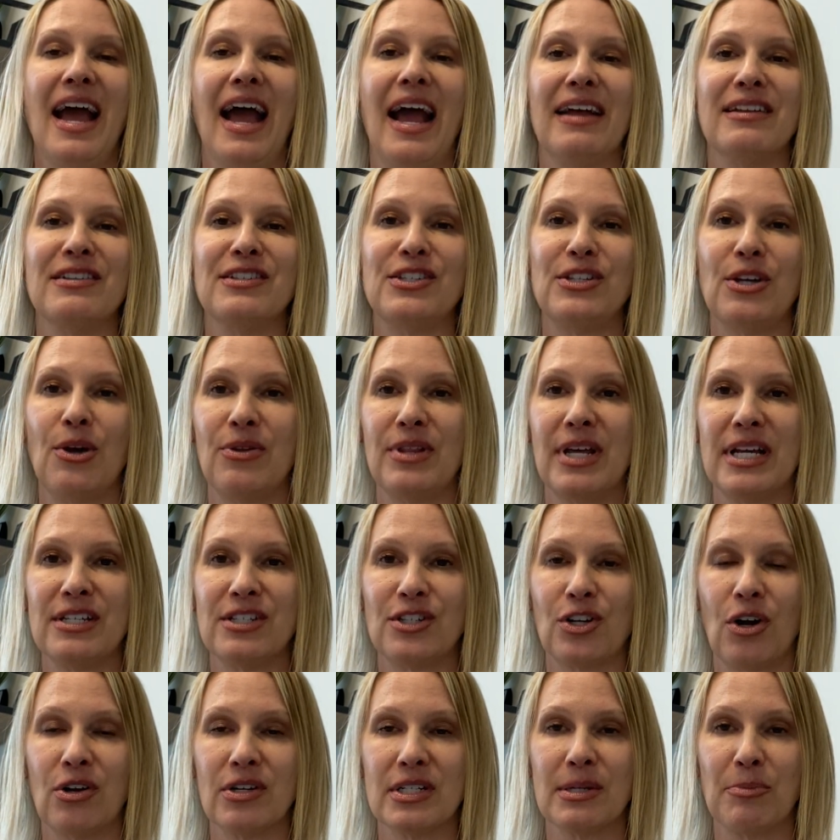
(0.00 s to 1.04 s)
And so they
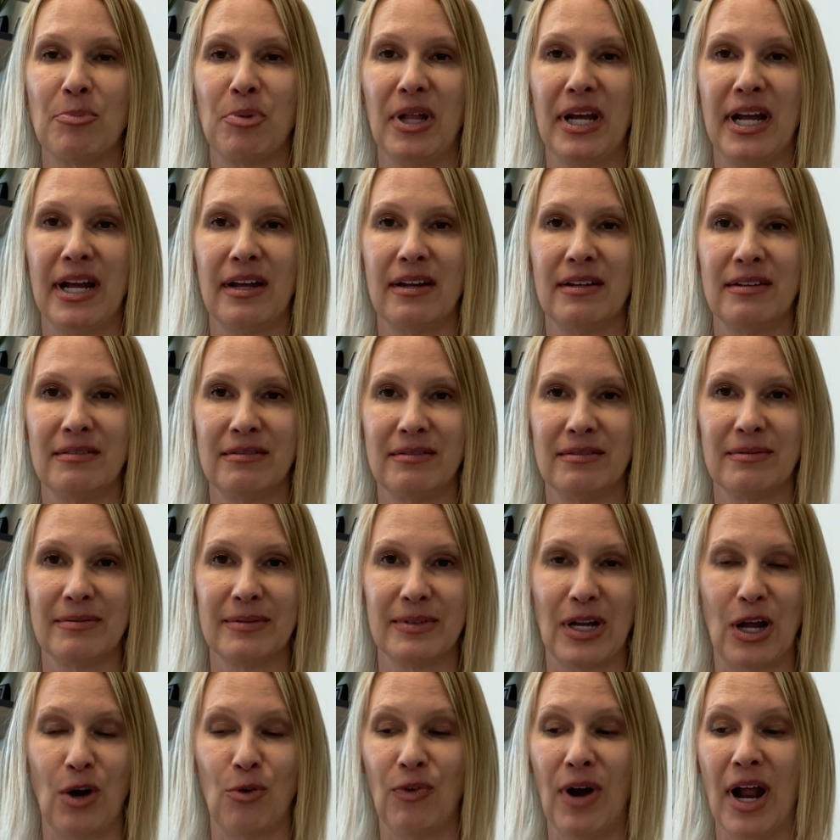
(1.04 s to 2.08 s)
start to plan
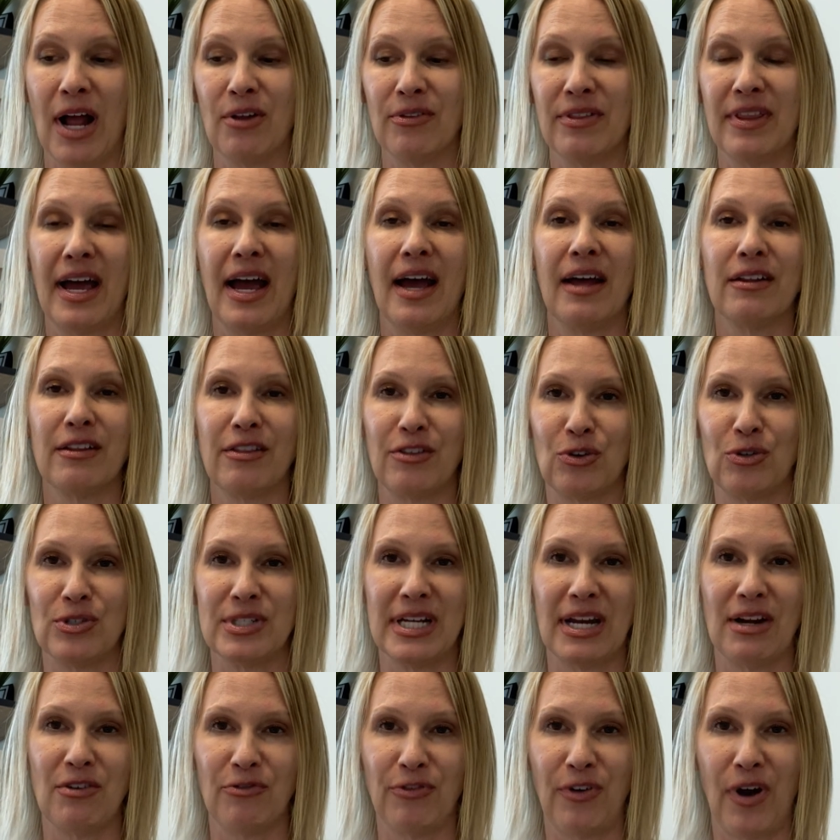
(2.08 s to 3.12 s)
around that
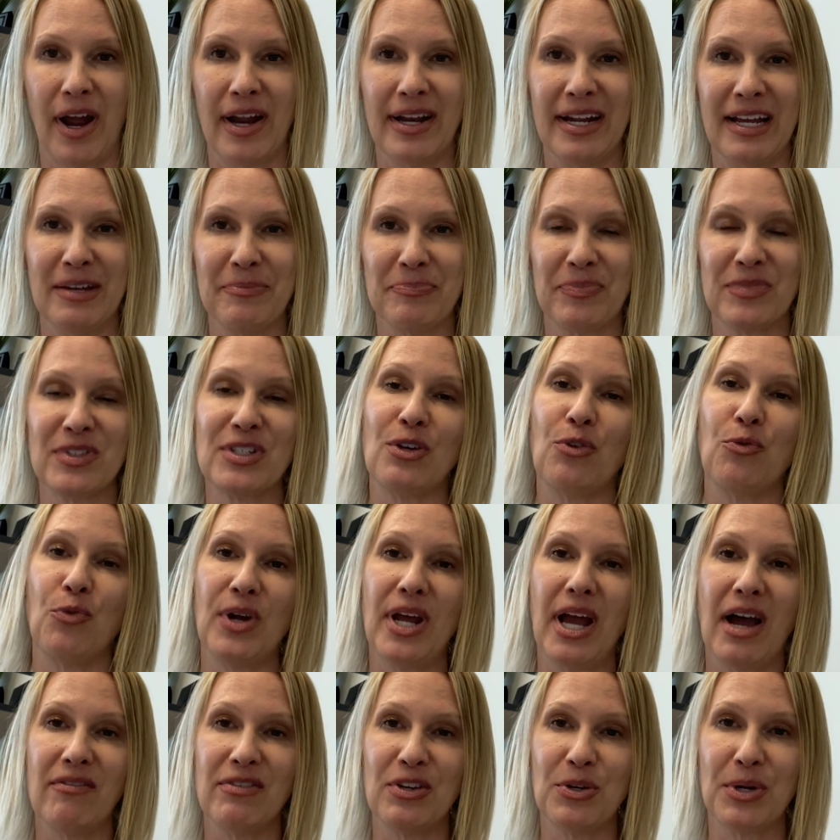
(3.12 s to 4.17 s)
Thursday and Friday. So if we
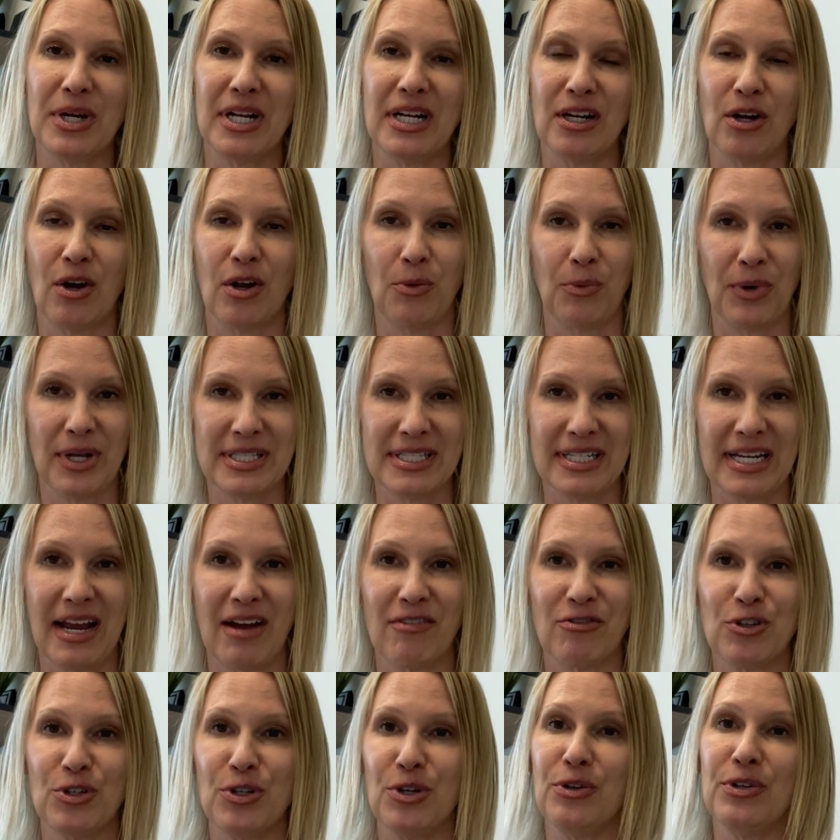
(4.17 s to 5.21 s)
have you hitting on a Wednesday
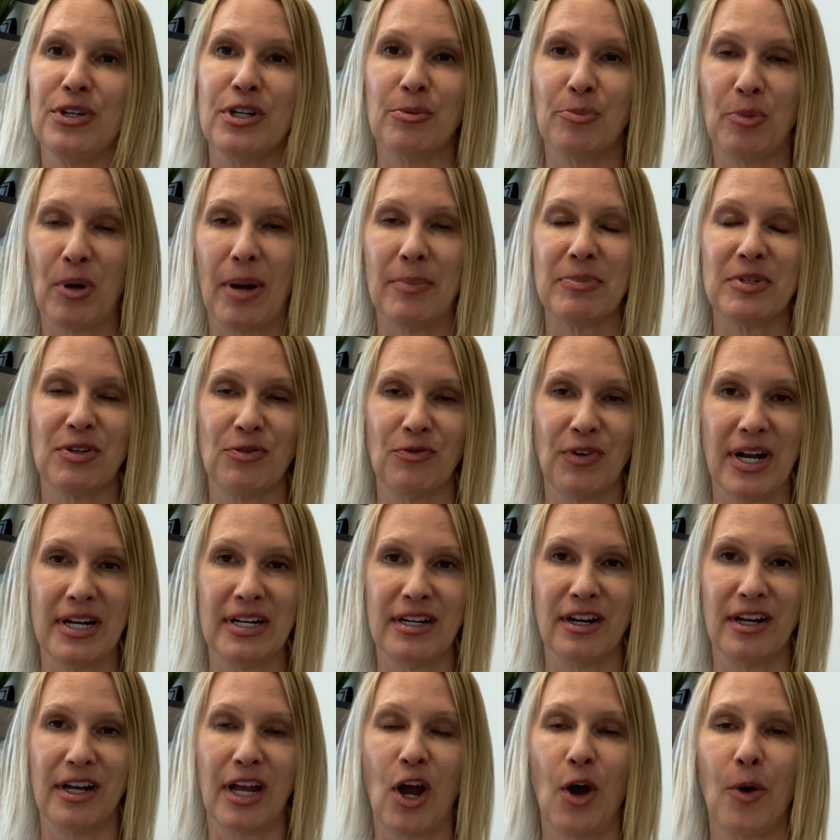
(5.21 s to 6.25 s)
afternoon, you're prepped and ready
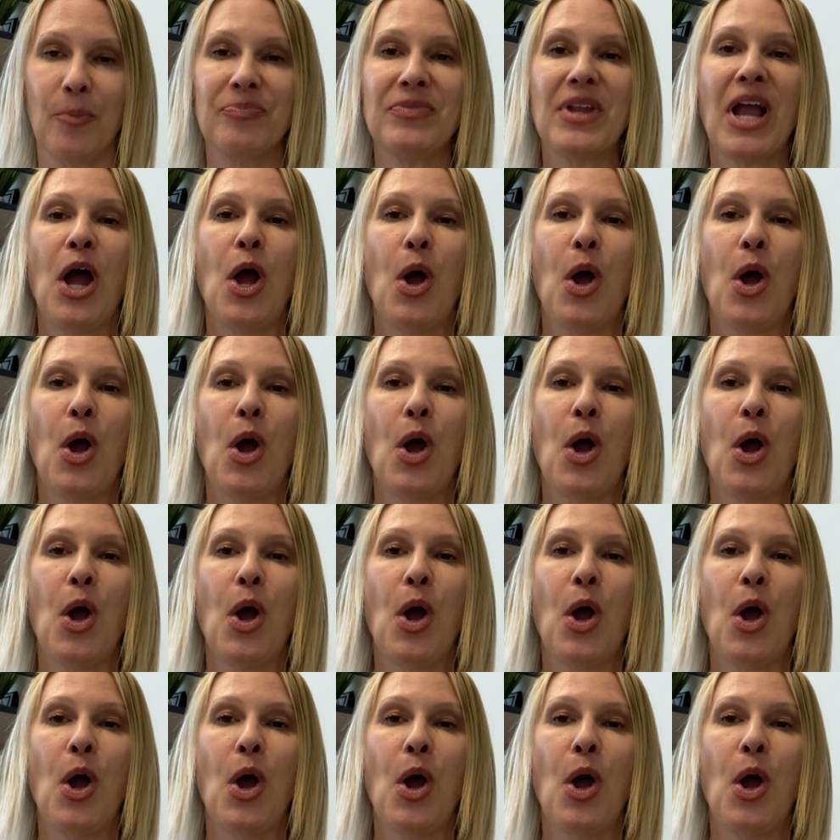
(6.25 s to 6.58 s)
to go.